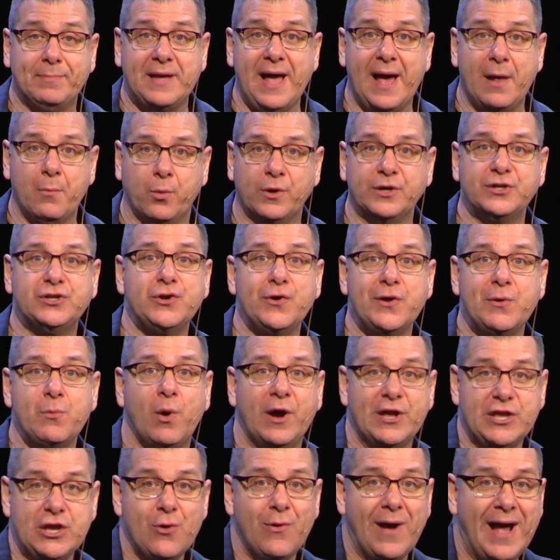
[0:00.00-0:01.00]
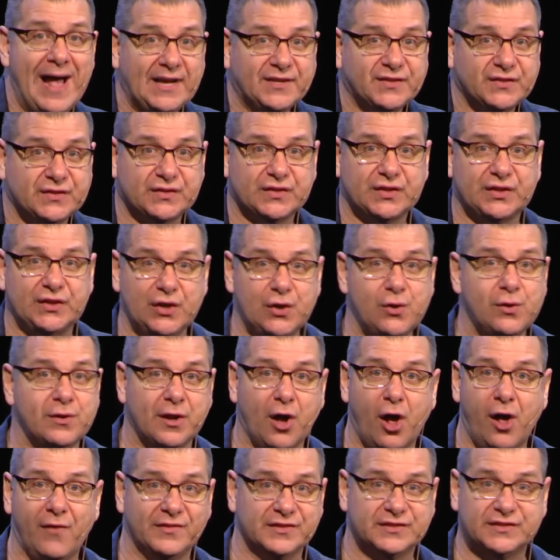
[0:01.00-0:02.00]
God, we're doing what you asked us to do, and
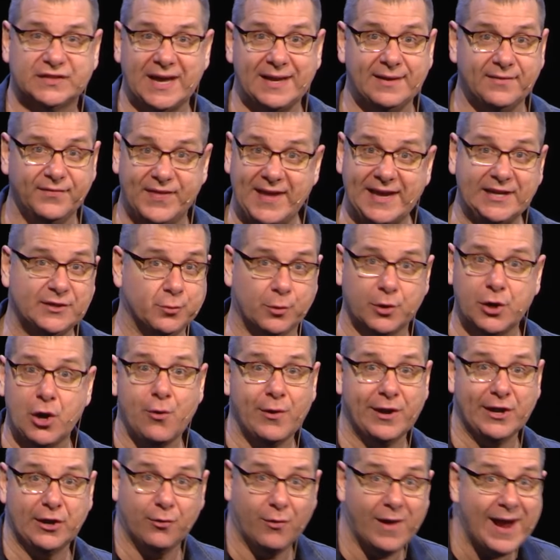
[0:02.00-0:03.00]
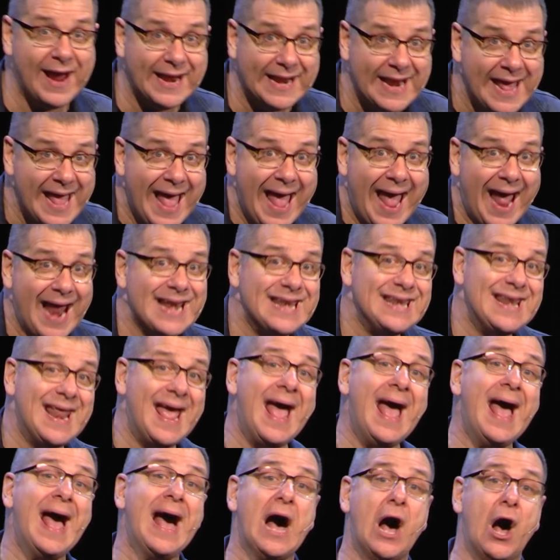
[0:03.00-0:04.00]
all of a sudden things were going great, and
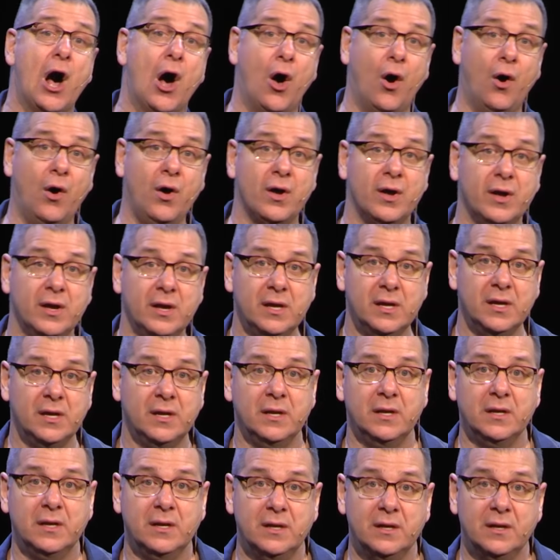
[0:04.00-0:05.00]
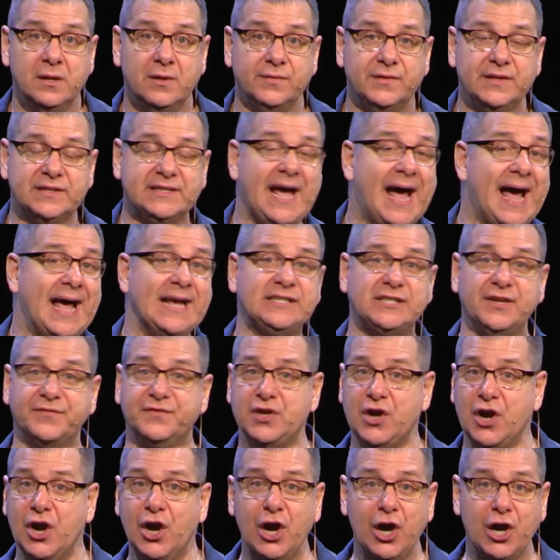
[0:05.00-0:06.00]
now the tides have
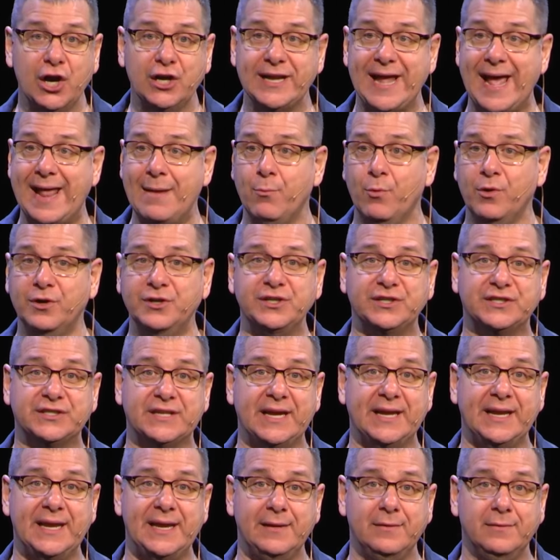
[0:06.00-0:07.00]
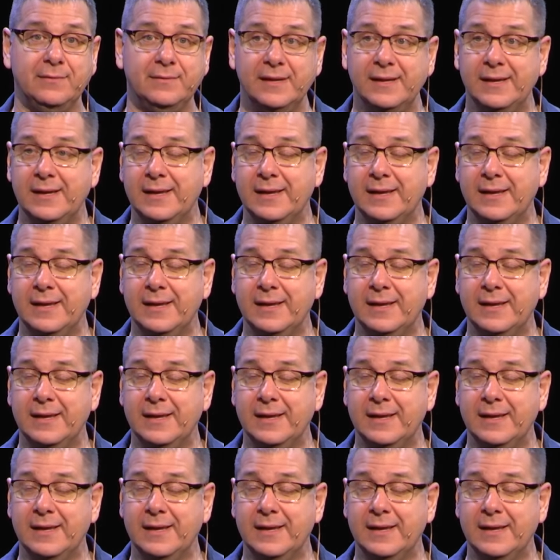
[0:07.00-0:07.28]
turned, and we're just getting,